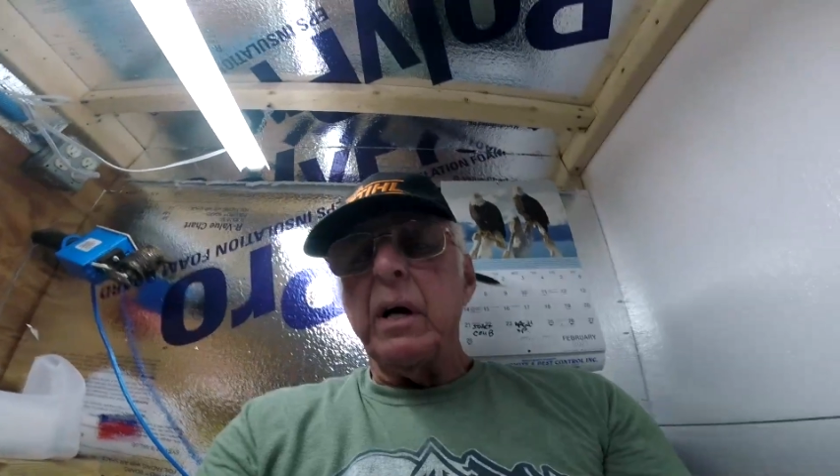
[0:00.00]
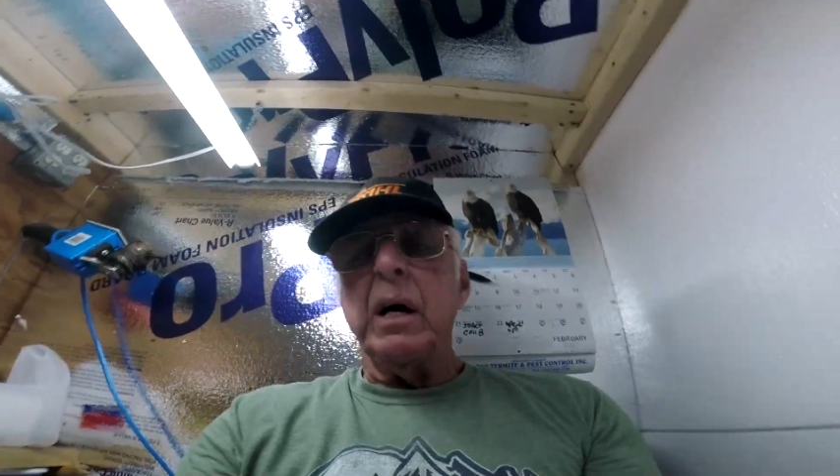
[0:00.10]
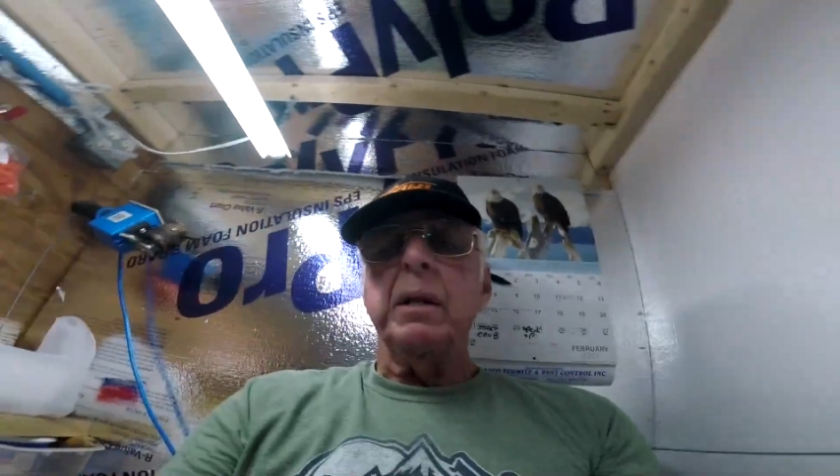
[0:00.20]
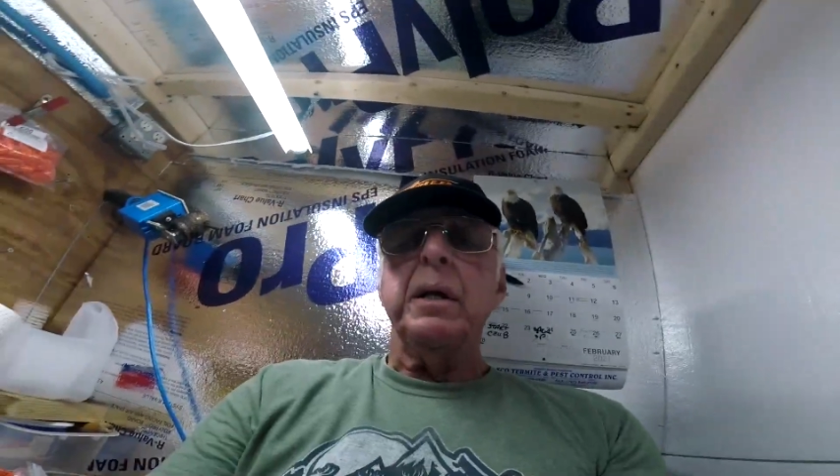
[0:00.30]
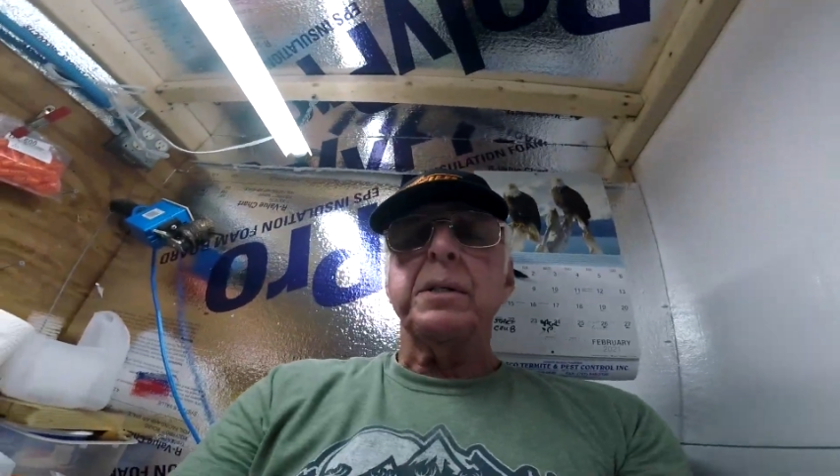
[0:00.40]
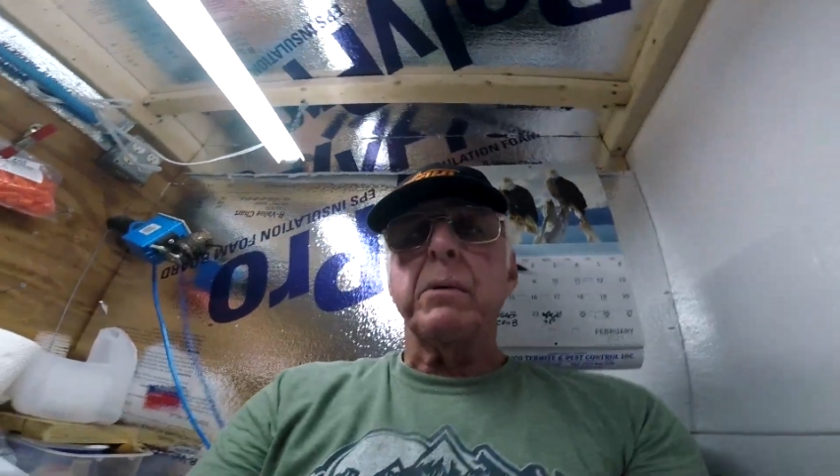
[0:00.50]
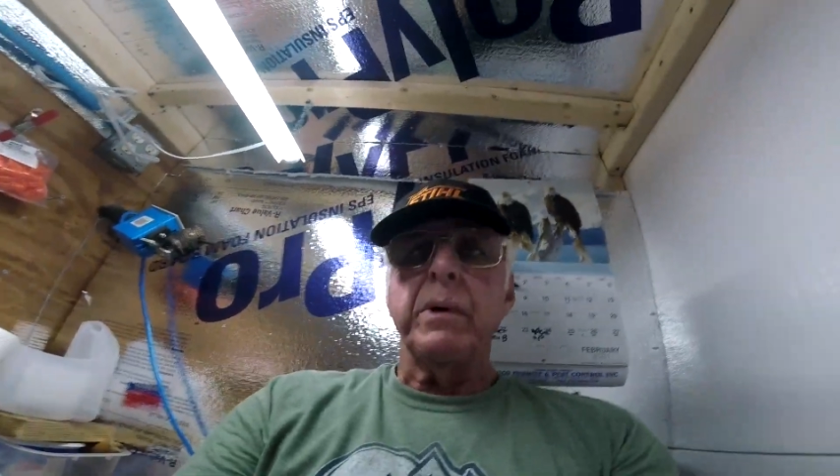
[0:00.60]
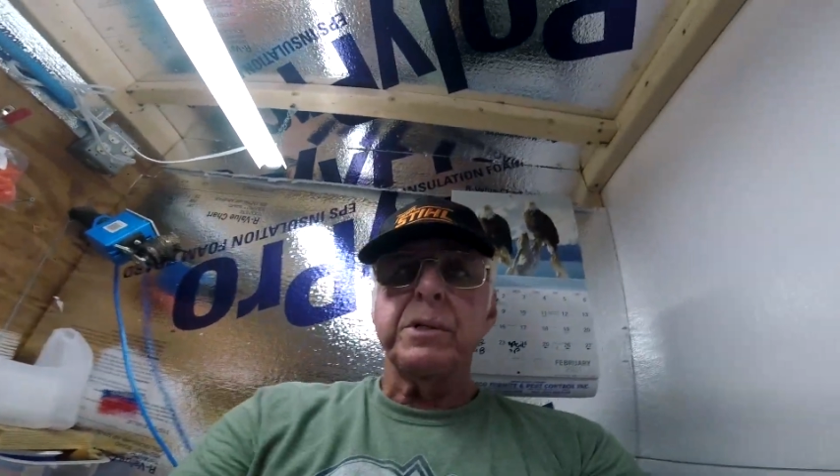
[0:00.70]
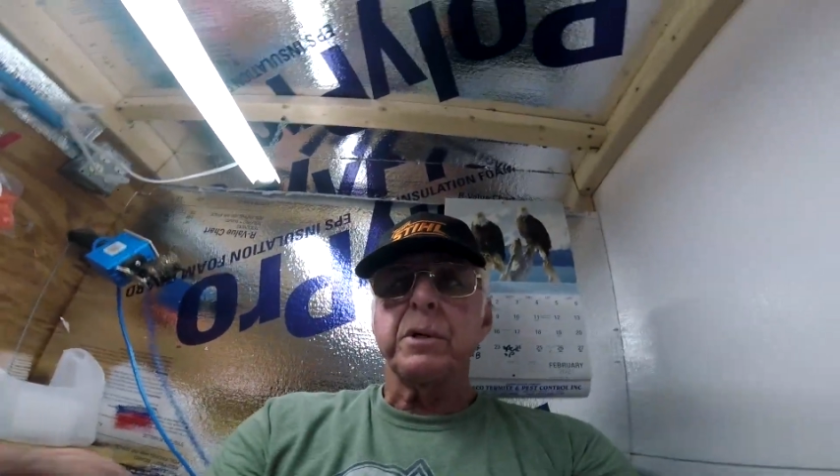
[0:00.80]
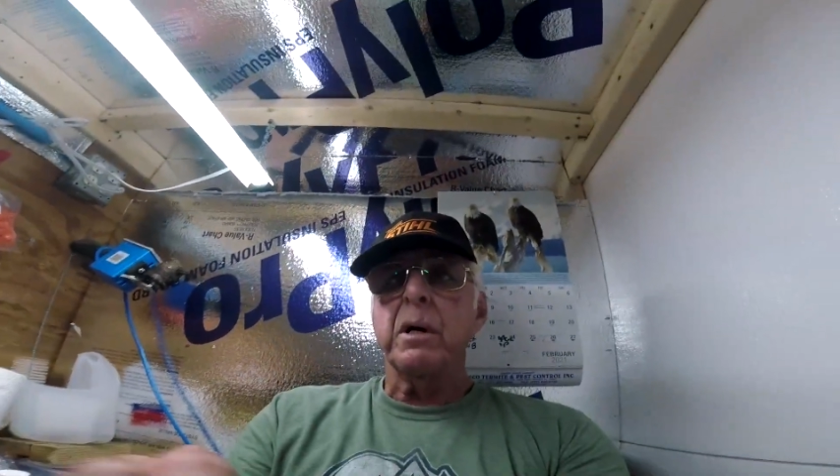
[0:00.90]
colonies in
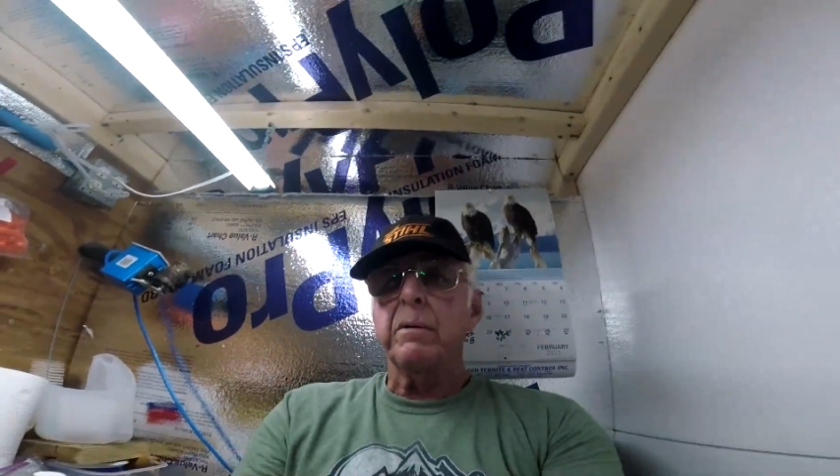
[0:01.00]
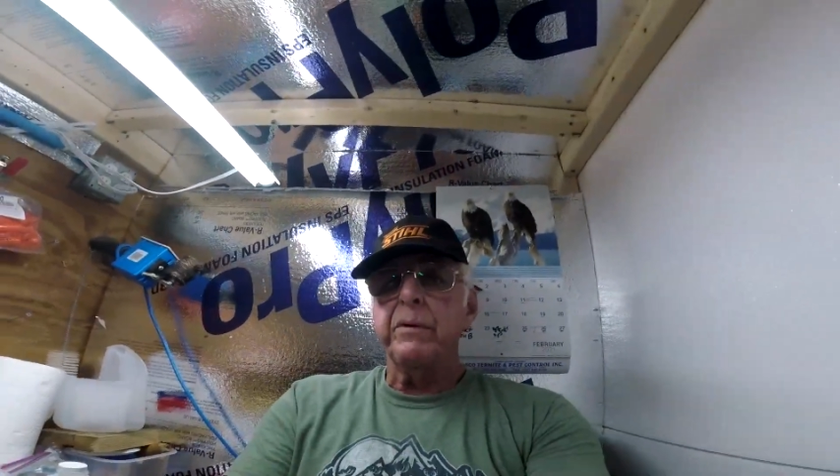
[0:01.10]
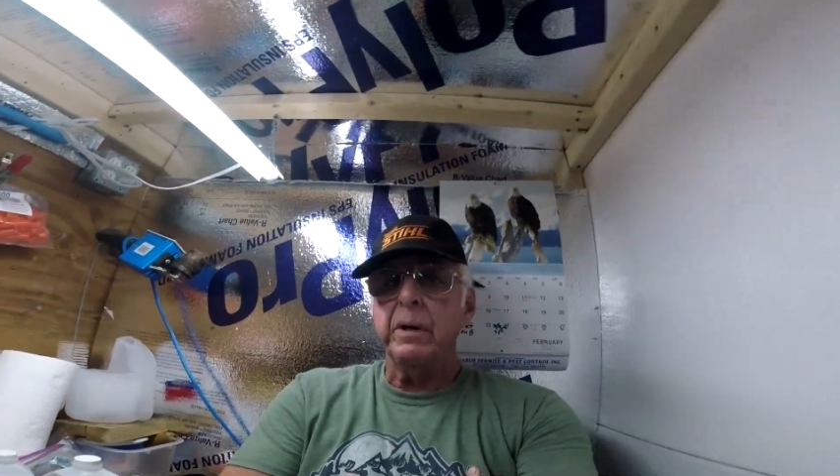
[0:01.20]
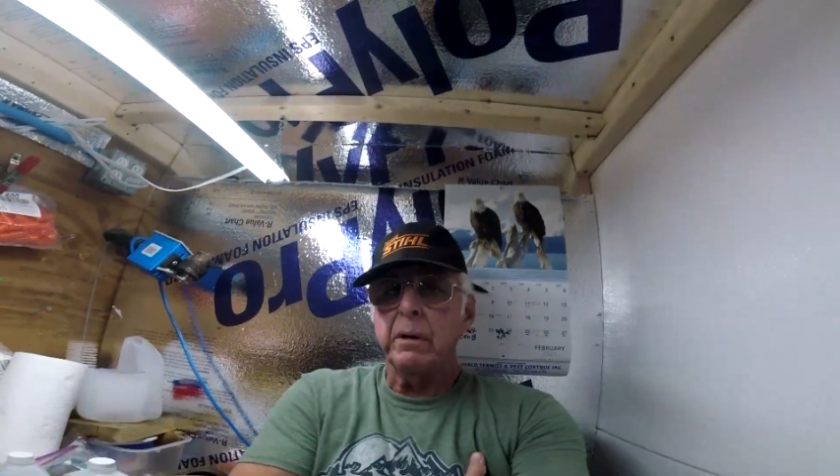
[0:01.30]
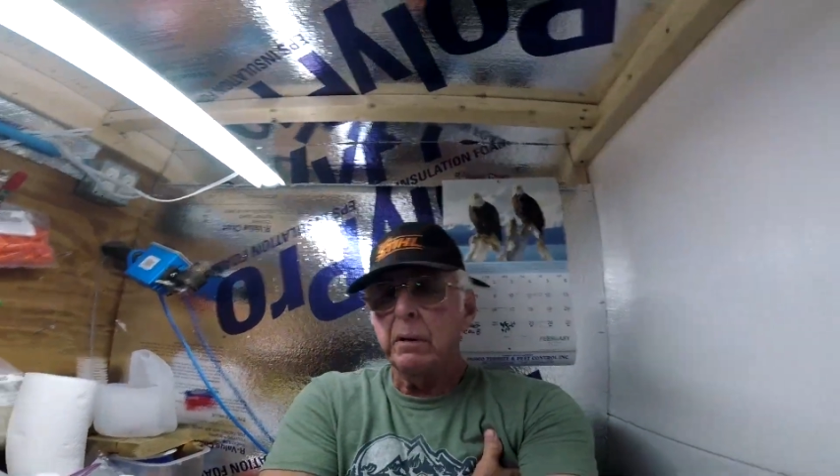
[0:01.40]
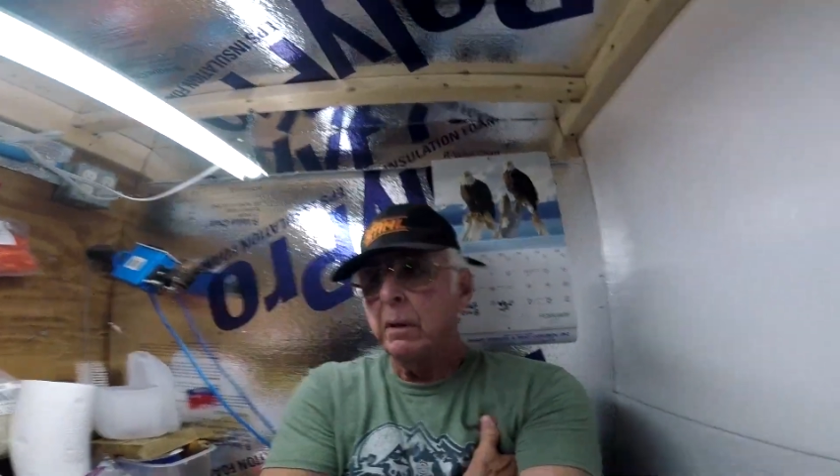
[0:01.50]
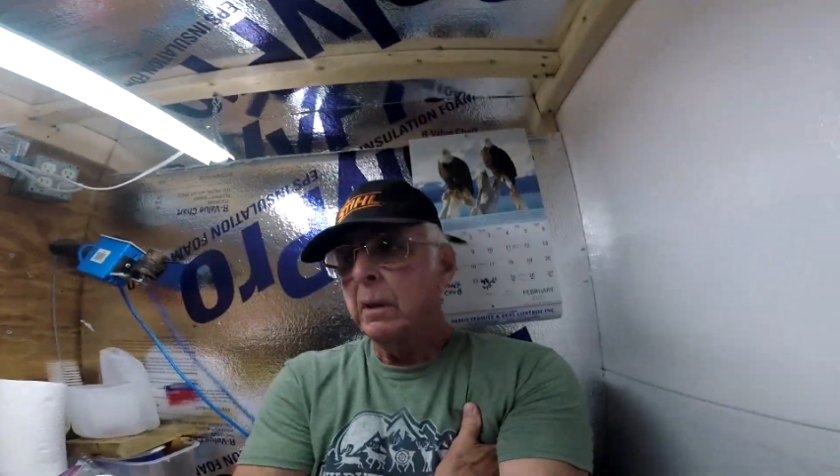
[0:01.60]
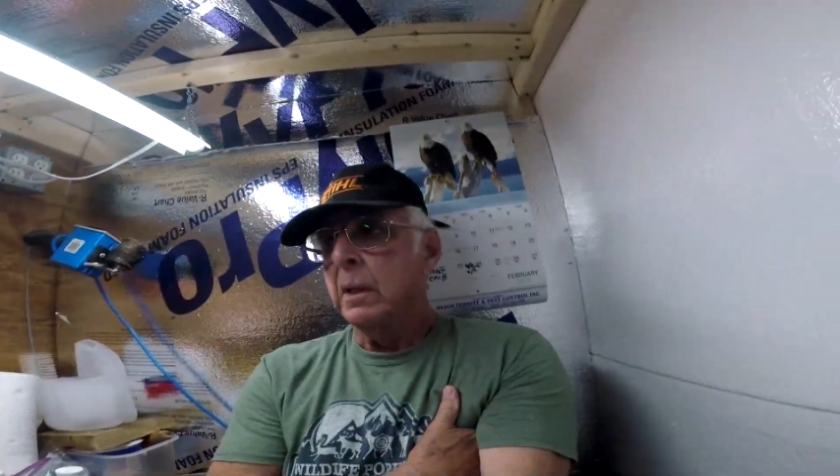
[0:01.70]
reserve here